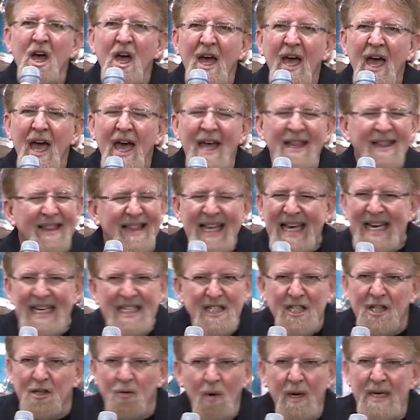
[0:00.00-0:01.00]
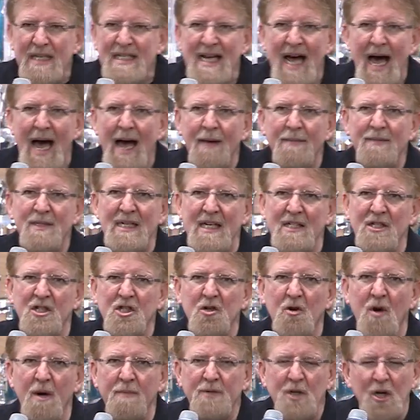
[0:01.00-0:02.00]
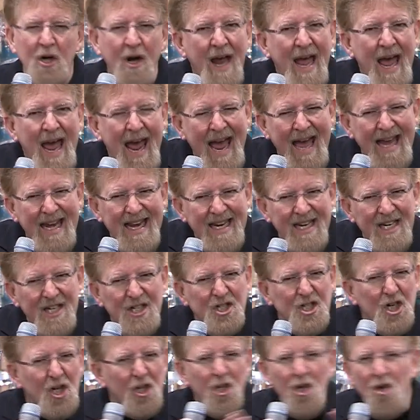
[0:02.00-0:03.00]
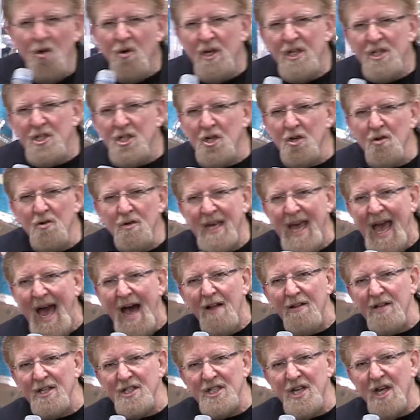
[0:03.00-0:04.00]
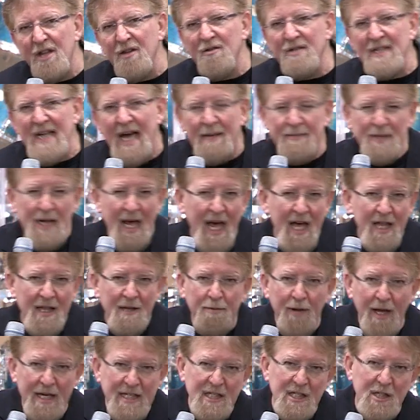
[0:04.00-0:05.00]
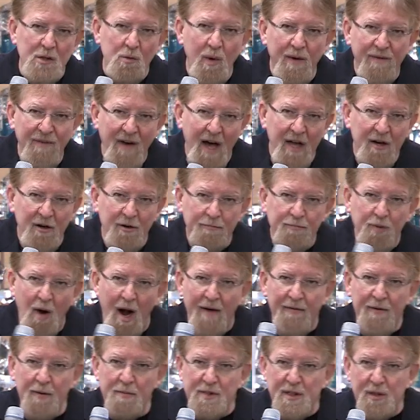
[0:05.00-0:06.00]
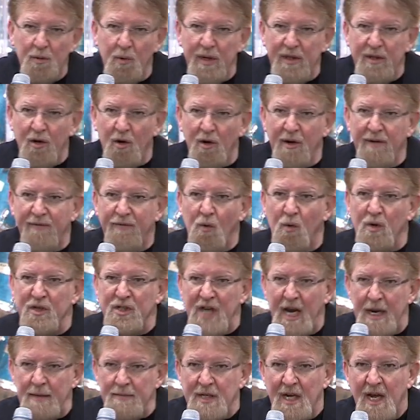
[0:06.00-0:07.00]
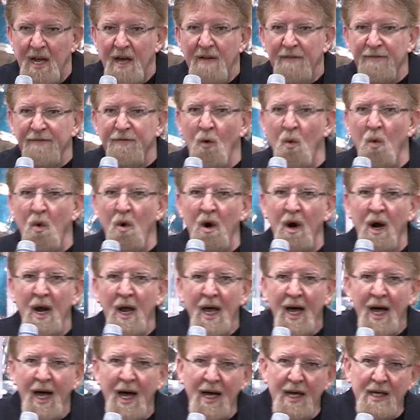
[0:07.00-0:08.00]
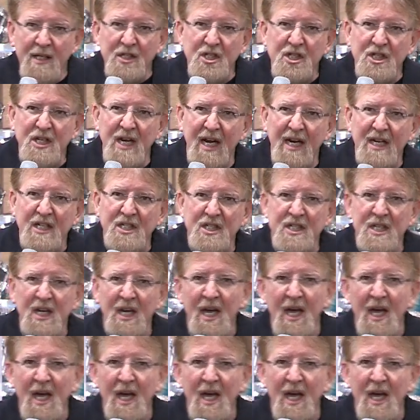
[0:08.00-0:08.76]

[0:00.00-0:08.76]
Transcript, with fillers: at least three times in scripture and it is alluded to countless other times the places we find are proverbs 3.34 james 4 uh, 6